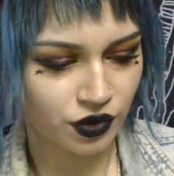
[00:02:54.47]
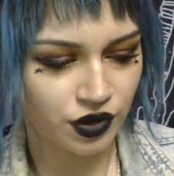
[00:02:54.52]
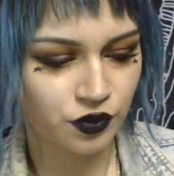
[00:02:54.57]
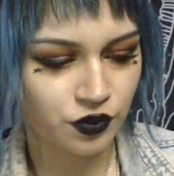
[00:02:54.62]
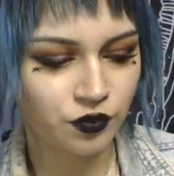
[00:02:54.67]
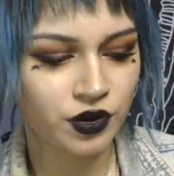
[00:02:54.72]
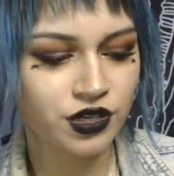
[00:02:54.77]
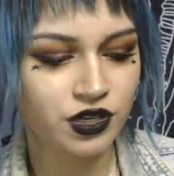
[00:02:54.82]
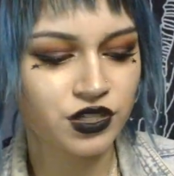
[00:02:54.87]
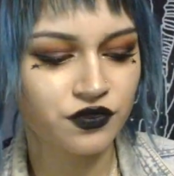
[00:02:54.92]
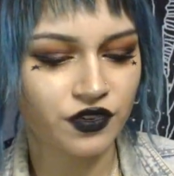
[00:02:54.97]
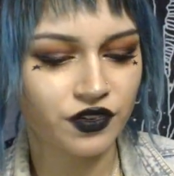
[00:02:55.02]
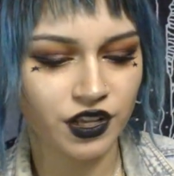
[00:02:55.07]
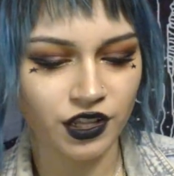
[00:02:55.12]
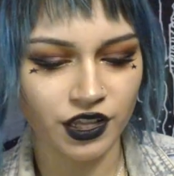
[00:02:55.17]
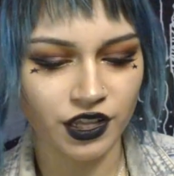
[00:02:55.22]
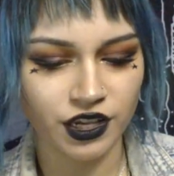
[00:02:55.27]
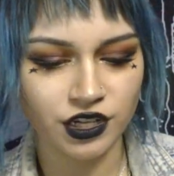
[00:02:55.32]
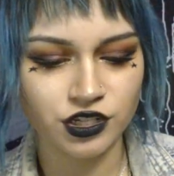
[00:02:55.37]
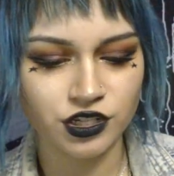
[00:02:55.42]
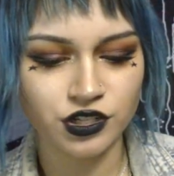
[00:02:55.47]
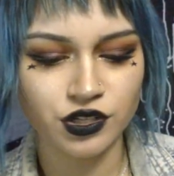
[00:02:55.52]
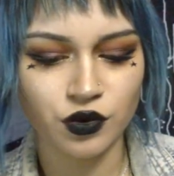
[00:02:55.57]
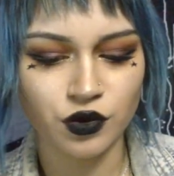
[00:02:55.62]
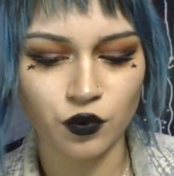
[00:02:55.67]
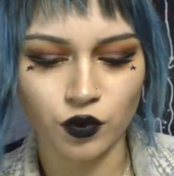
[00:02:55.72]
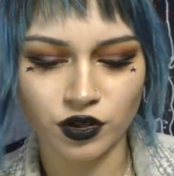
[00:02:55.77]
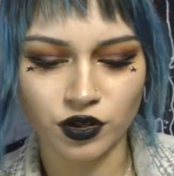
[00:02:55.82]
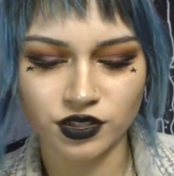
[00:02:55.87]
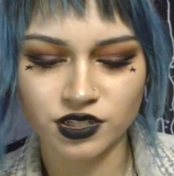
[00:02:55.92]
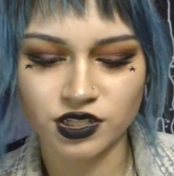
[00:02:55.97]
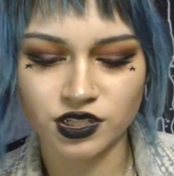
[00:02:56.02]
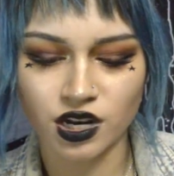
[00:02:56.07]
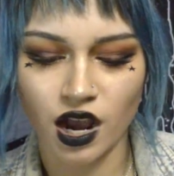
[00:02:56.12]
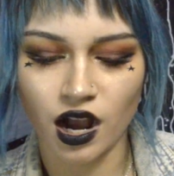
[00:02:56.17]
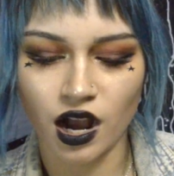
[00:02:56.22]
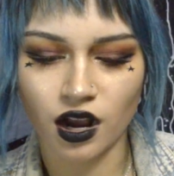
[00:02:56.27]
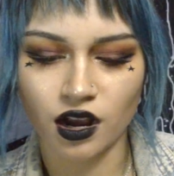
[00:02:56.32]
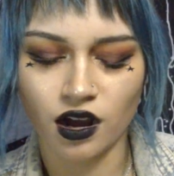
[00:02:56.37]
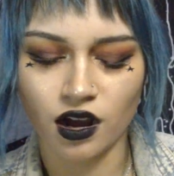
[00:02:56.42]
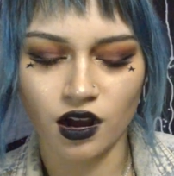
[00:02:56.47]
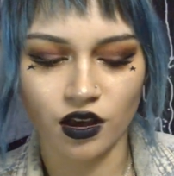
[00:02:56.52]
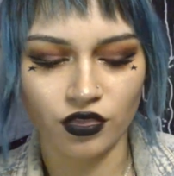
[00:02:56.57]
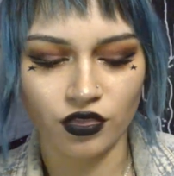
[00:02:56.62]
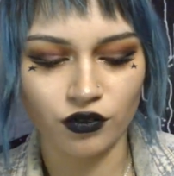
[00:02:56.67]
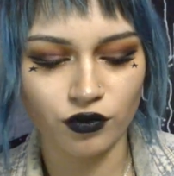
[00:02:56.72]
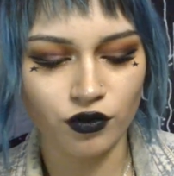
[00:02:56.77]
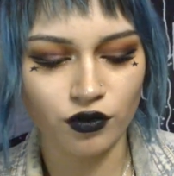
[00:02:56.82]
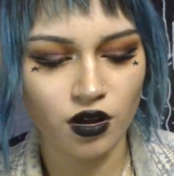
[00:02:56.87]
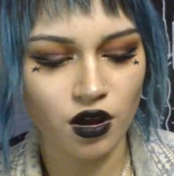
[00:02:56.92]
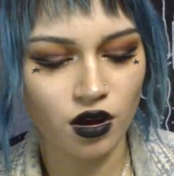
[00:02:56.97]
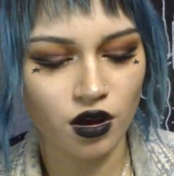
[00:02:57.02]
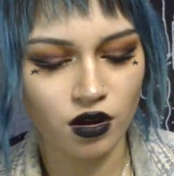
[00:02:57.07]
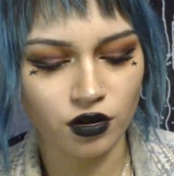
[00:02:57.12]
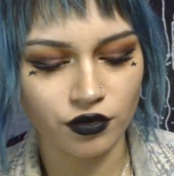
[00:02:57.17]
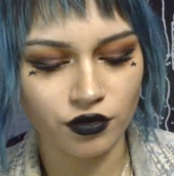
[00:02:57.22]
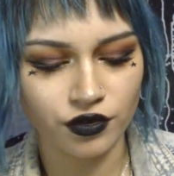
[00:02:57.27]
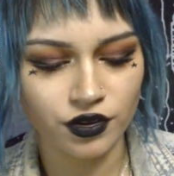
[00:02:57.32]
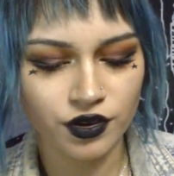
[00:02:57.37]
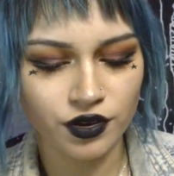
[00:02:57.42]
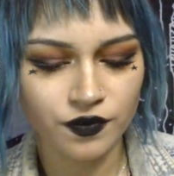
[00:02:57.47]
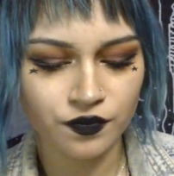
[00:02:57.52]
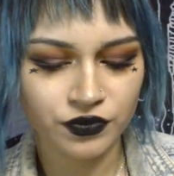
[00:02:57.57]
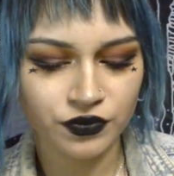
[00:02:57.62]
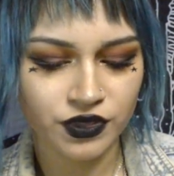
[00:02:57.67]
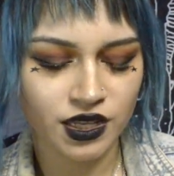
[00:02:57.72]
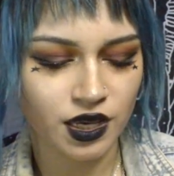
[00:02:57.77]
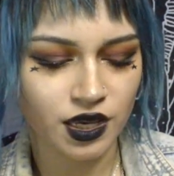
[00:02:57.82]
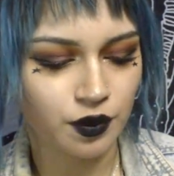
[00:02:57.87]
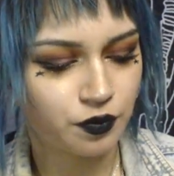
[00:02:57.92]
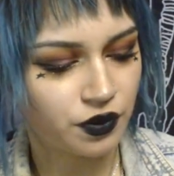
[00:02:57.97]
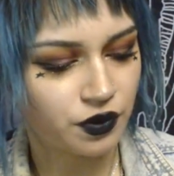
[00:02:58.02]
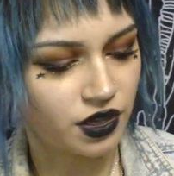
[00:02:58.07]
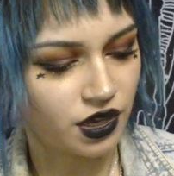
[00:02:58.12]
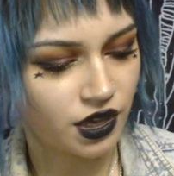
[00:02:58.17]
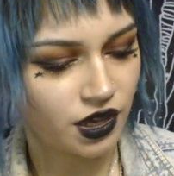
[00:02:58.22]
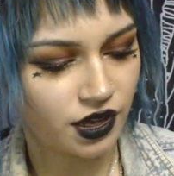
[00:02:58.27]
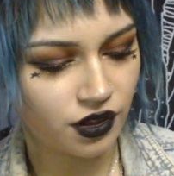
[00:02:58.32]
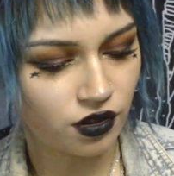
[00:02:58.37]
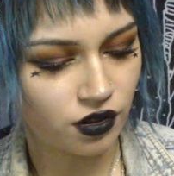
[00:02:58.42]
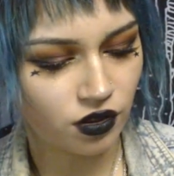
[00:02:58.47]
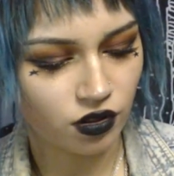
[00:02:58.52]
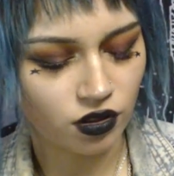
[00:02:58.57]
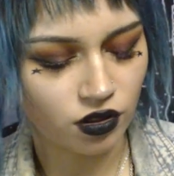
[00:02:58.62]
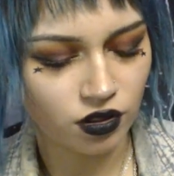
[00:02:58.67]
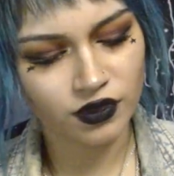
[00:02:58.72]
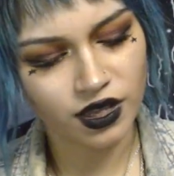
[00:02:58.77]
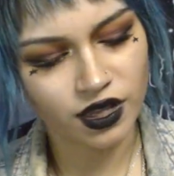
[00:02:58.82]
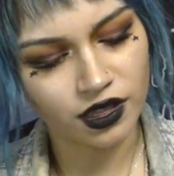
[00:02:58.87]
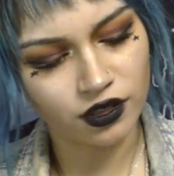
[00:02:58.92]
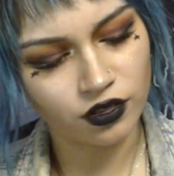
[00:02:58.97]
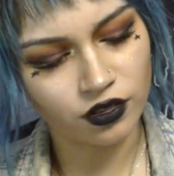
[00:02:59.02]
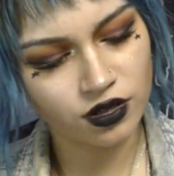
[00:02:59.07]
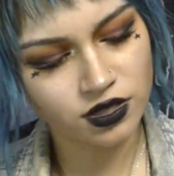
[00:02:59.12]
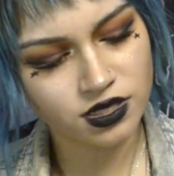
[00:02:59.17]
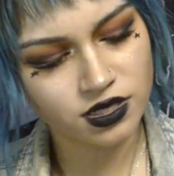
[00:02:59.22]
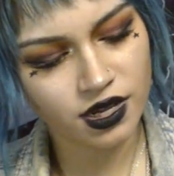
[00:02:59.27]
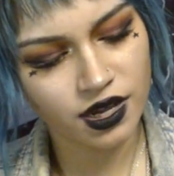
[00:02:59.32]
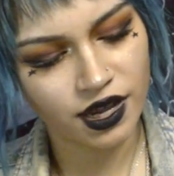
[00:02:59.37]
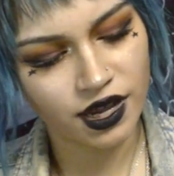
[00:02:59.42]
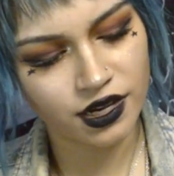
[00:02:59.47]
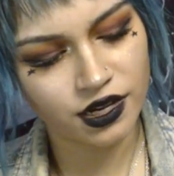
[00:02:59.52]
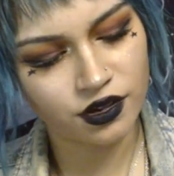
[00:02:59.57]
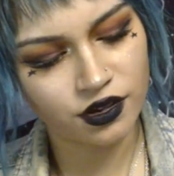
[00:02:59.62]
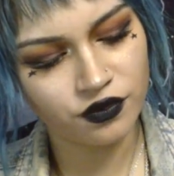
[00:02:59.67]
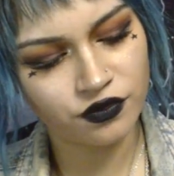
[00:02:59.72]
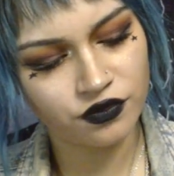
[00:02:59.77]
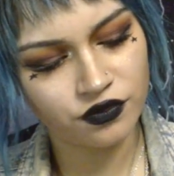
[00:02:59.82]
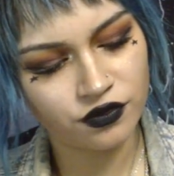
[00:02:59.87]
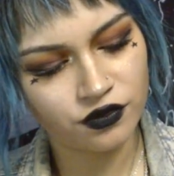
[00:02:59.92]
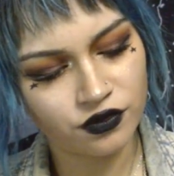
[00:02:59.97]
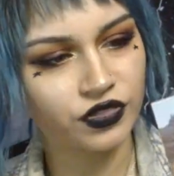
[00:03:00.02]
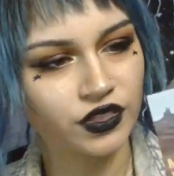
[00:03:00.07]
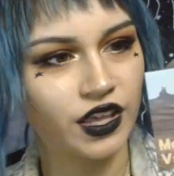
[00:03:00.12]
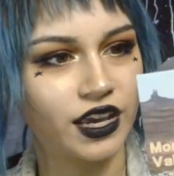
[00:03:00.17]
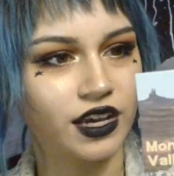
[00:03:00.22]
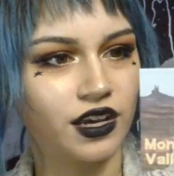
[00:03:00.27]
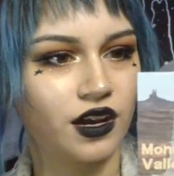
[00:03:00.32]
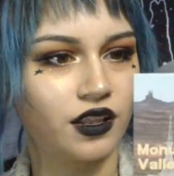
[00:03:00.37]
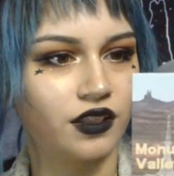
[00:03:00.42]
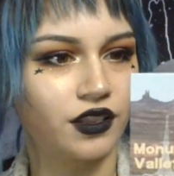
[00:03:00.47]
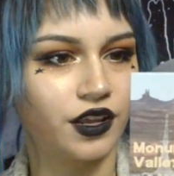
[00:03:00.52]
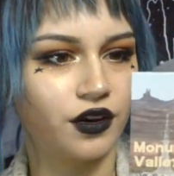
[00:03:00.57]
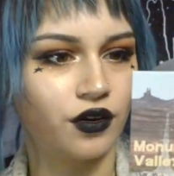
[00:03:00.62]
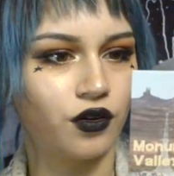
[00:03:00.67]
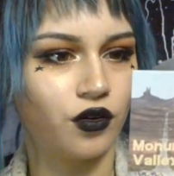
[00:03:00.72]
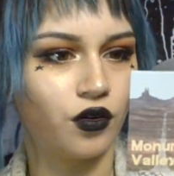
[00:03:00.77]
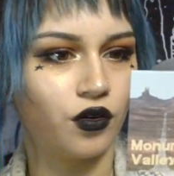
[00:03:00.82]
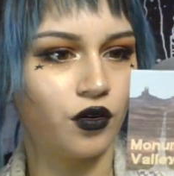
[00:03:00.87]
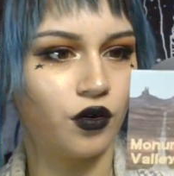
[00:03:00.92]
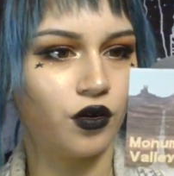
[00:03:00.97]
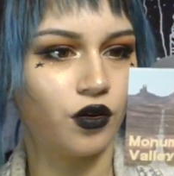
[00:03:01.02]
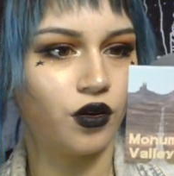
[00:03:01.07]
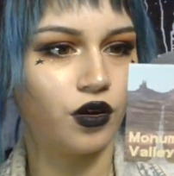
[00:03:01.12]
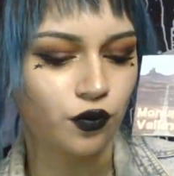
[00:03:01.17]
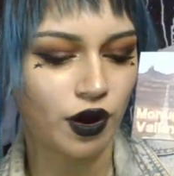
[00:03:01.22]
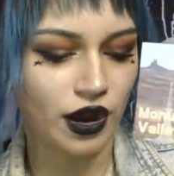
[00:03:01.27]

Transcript: Greenwich Village, Woodstock, On the Road, Hippie Hill. It looks kind of like a little